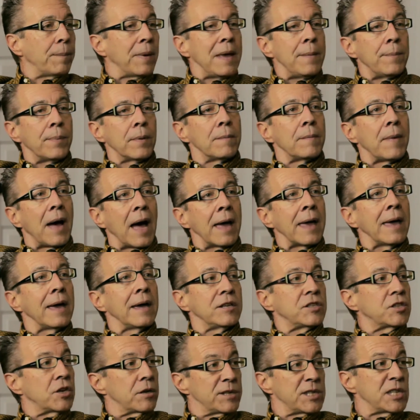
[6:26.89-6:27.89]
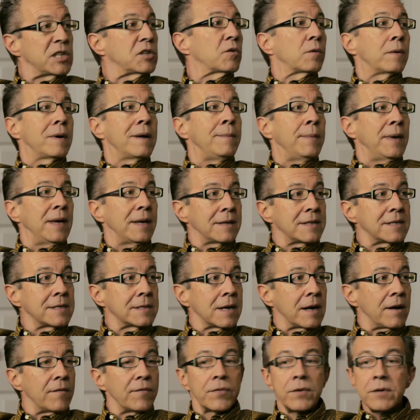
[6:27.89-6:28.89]
But people my age are streaming
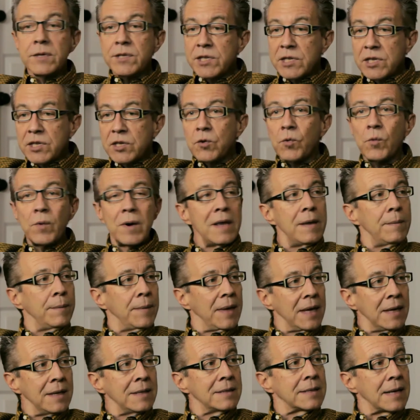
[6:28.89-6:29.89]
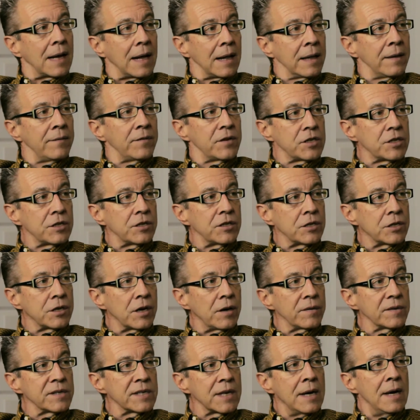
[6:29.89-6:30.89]
stuff. They're streaming television
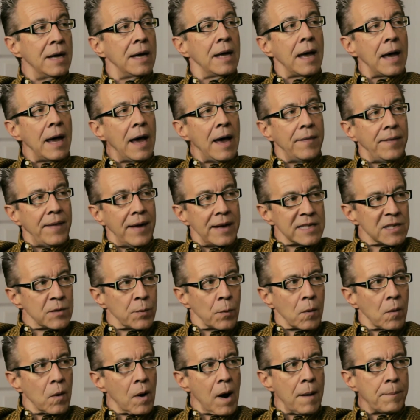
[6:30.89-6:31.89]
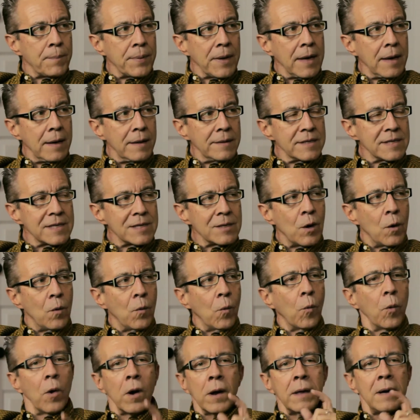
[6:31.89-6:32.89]
shows. And that's what we're up against.
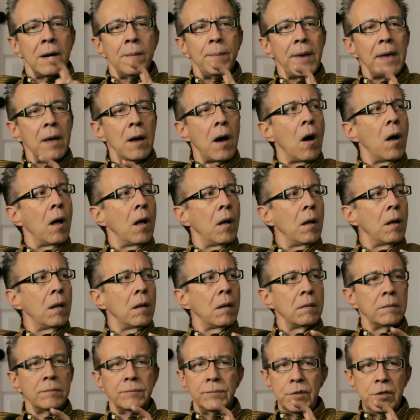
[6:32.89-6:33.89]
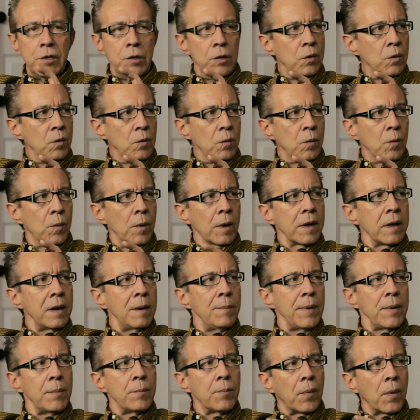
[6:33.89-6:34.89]
We're going to be all new. We're
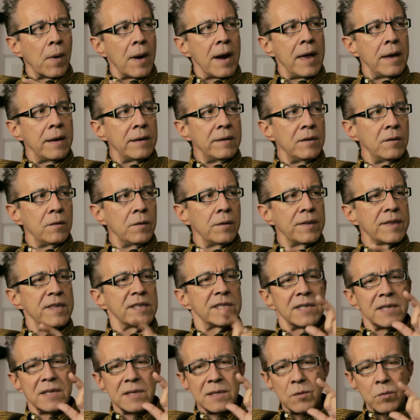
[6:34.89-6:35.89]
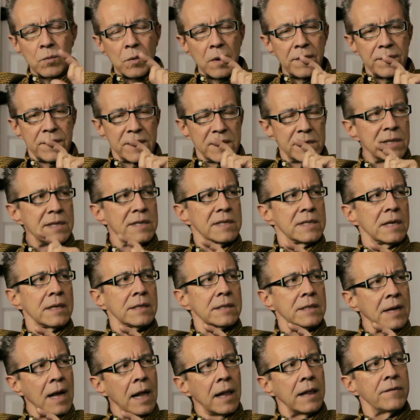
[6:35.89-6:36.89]
going to be brand new. This is
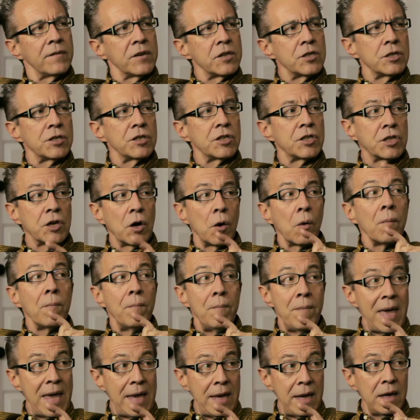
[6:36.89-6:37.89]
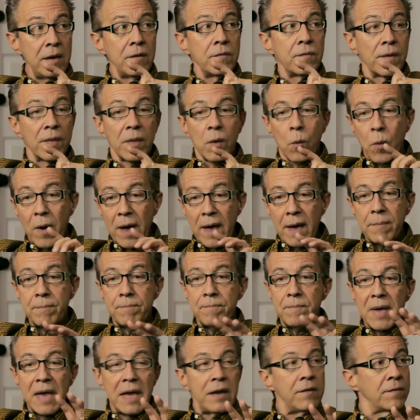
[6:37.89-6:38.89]
a television show made for the
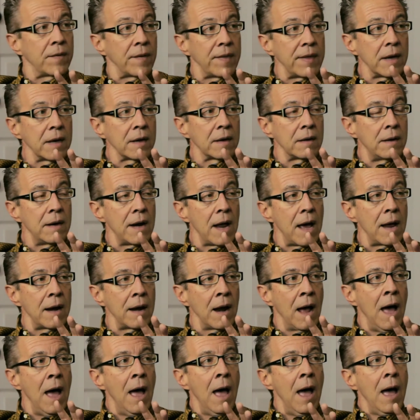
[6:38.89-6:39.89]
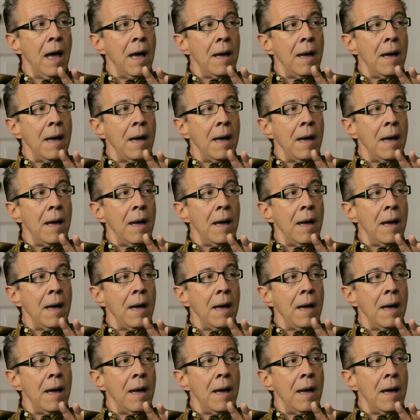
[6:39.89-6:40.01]
web, made for the internet.